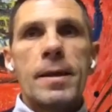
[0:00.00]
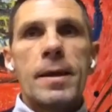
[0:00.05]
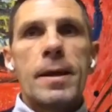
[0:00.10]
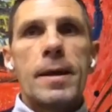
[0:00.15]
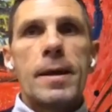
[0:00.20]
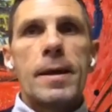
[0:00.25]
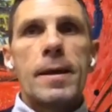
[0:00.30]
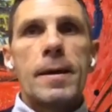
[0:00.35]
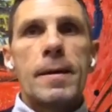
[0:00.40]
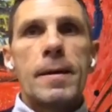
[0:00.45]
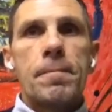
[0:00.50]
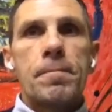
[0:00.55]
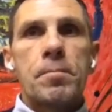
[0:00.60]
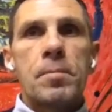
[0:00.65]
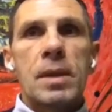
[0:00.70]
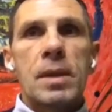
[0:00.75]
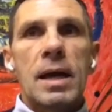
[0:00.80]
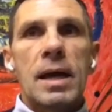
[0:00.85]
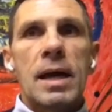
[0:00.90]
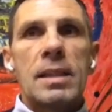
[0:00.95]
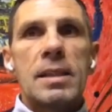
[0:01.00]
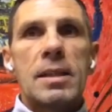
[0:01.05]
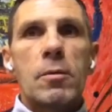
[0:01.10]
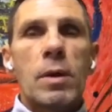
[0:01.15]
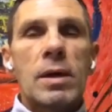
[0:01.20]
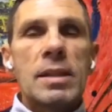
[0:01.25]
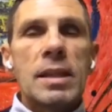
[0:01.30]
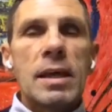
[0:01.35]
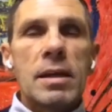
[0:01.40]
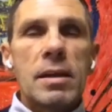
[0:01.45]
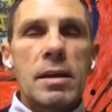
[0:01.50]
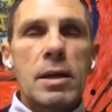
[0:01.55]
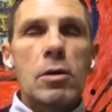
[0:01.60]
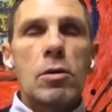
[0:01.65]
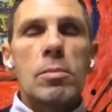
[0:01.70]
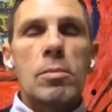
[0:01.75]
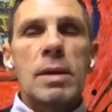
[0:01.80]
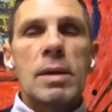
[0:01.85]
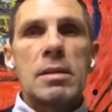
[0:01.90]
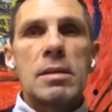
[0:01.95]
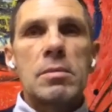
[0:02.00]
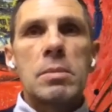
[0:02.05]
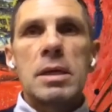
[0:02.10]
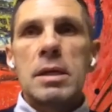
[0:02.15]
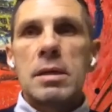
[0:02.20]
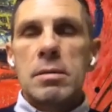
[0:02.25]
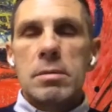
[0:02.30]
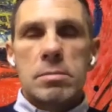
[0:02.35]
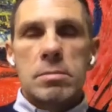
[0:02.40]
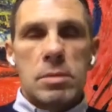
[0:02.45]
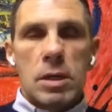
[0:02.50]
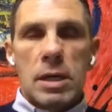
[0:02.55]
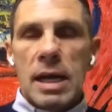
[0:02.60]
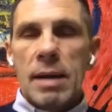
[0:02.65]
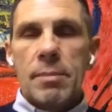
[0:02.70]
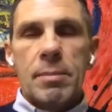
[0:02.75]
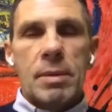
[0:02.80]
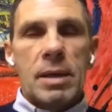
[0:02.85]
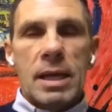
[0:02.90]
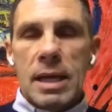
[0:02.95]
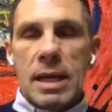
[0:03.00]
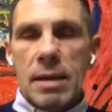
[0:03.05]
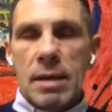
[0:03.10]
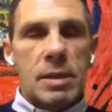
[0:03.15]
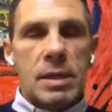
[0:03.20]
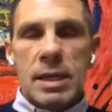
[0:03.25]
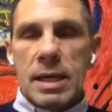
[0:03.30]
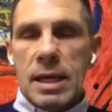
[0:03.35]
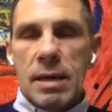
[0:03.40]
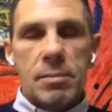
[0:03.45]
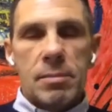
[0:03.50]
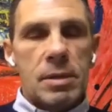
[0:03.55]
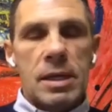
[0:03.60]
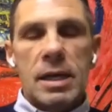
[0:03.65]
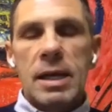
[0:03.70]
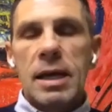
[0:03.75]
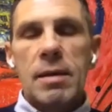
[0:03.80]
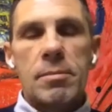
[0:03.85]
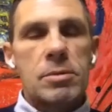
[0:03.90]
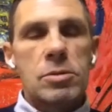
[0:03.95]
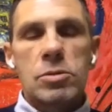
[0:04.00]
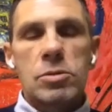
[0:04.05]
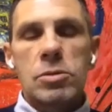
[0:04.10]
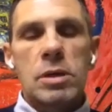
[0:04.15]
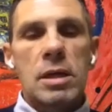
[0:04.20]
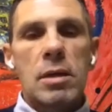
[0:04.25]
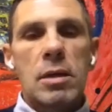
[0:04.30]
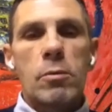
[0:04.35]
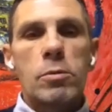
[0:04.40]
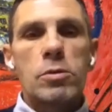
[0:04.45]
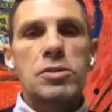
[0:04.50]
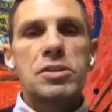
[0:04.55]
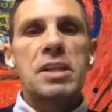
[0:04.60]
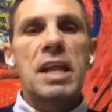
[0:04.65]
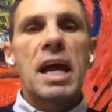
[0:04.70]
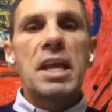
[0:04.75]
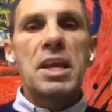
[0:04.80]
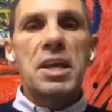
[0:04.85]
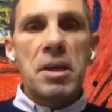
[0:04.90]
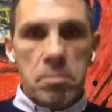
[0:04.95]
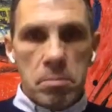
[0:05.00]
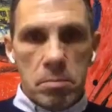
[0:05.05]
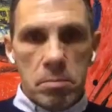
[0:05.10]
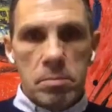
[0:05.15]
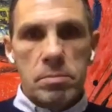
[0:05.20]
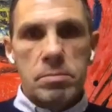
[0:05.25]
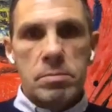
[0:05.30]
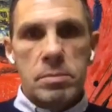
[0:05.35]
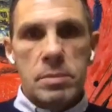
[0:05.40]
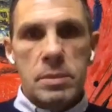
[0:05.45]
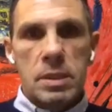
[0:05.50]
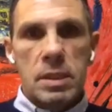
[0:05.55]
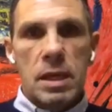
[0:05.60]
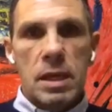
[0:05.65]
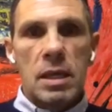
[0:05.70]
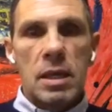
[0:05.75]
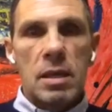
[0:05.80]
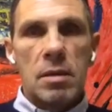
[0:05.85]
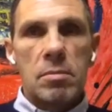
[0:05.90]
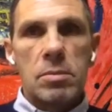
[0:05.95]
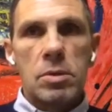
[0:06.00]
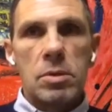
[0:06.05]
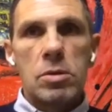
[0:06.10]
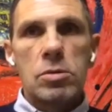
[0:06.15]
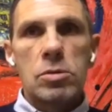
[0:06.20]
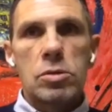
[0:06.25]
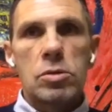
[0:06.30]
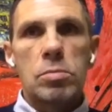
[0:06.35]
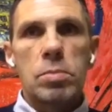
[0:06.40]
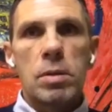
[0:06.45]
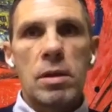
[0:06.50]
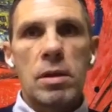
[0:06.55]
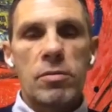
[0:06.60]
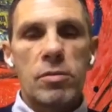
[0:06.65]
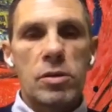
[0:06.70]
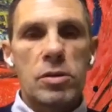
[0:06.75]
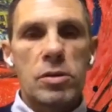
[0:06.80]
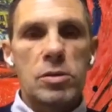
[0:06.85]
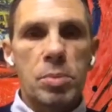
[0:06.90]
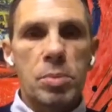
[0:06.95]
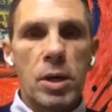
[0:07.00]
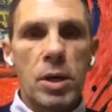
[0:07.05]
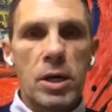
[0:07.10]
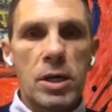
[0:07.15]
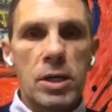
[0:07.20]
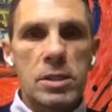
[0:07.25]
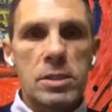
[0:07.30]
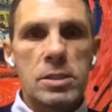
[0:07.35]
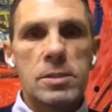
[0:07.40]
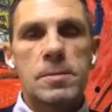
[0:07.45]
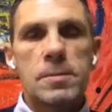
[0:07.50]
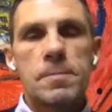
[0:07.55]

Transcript: And the one that recommended me coming to England was Naeem. Naeem used to play for Spurs.